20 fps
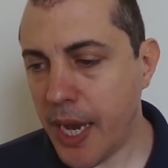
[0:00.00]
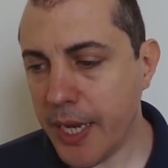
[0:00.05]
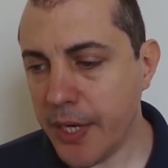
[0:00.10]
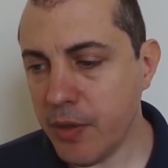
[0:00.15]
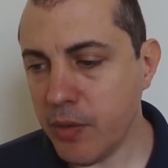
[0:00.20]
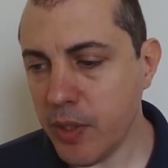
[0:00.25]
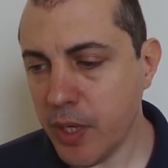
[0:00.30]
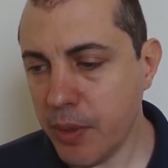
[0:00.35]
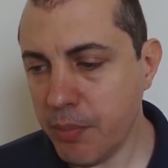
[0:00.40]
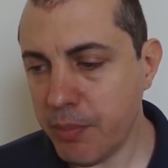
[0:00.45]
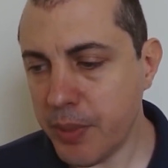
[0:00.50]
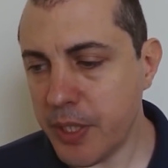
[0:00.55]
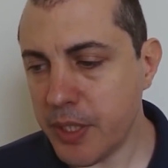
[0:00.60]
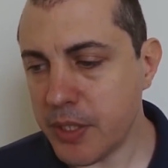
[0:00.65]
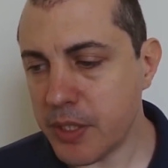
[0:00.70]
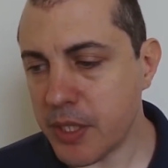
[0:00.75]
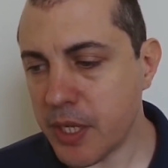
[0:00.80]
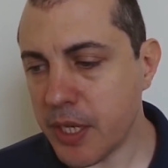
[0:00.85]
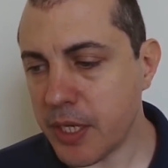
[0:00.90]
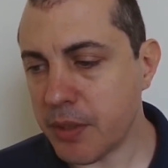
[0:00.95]
I know
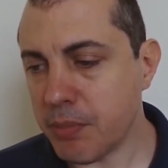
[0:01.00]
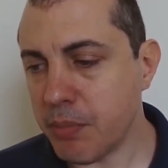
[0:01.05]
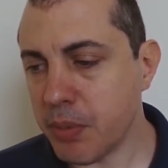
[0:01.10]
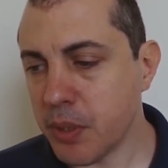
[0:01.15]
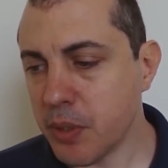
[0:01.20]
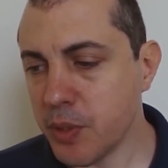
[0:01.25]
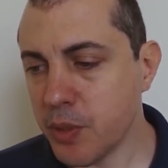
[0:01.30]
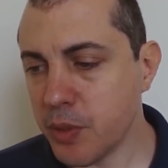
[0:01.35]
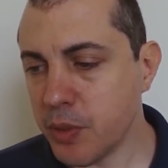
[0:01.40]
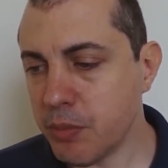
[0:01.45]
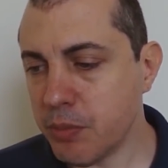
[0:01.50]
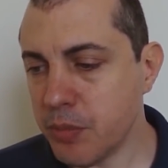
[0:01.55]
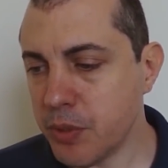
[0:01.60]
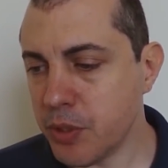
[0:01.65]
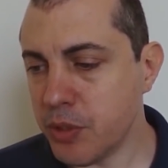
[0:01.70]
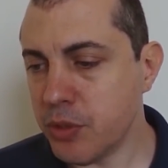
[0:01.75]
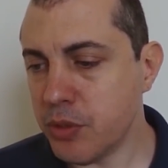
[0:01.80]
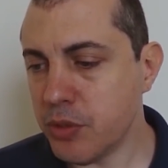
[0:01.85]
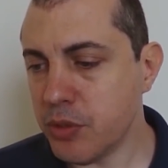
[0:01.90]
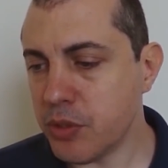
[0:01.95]
companies like
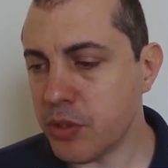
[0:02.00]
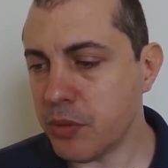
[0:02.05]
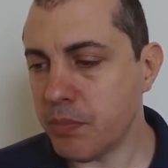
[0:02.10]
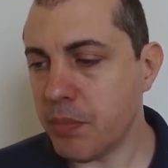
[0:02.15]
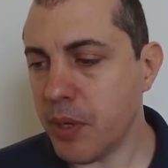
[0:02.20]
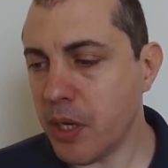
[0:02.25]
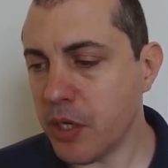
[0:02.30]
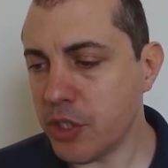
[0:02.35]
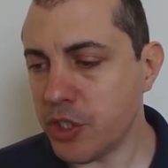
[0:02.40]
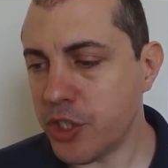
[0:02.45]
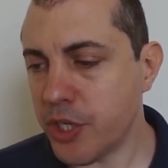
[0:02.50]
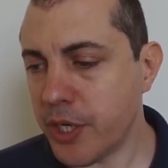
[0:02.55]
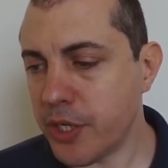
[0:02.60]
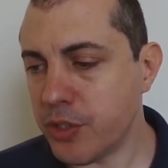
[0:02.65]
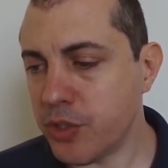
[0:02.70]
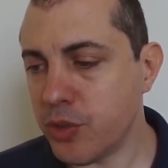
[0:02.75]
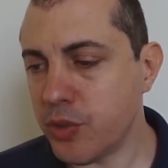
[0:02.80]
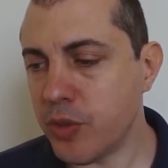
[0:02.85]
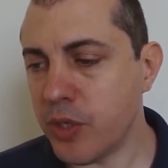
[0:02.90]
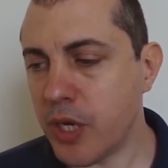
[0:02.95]
Bloom use
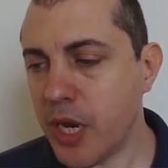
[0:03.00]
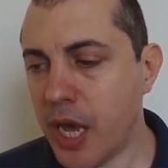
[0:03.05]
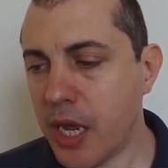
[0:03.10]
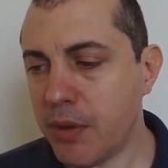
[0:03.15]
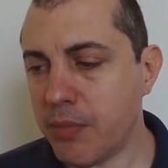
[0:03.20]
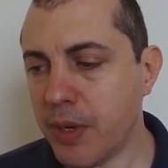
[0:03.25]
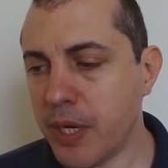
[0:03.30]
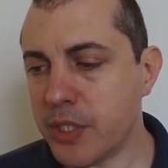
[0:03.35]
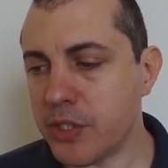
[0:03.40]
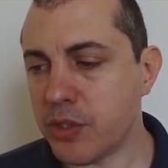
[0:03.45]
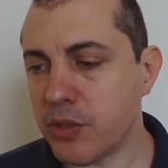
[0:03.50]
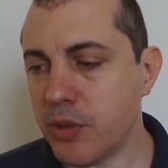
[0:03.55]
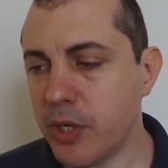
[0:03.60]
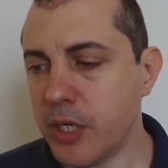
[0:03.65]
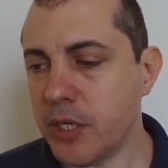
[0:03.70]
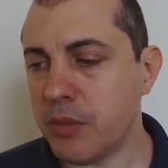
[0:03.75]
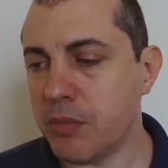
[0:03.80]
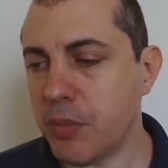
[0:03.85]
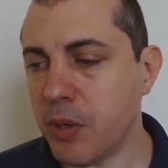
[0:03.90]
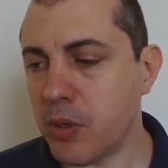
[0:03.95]
blockchain to anonymize
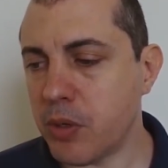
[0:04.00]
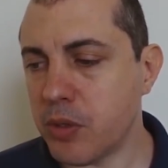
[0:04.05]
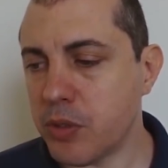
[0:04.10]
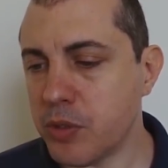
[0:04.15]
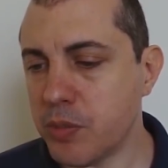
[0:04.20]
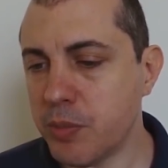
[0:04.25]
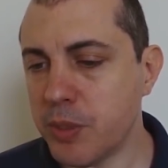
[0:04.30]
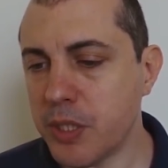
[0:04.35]
credit borrows,